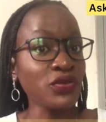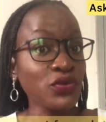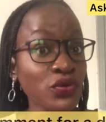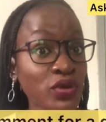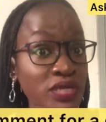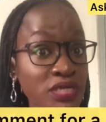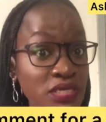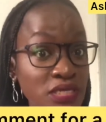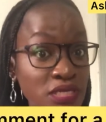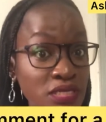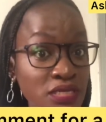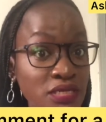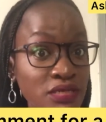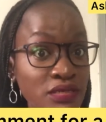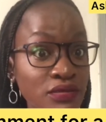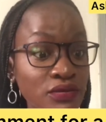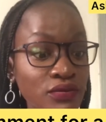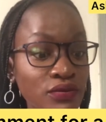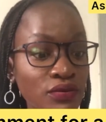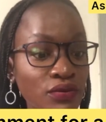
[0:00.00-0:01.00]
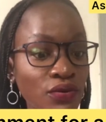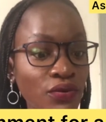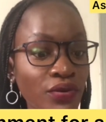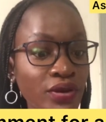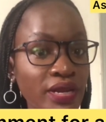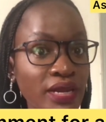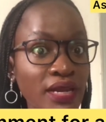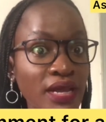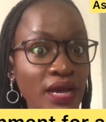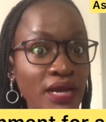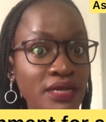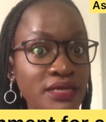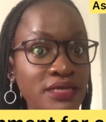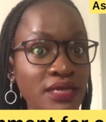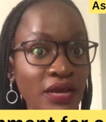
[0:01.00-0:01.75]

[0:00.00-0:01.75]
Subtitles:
you can still conduct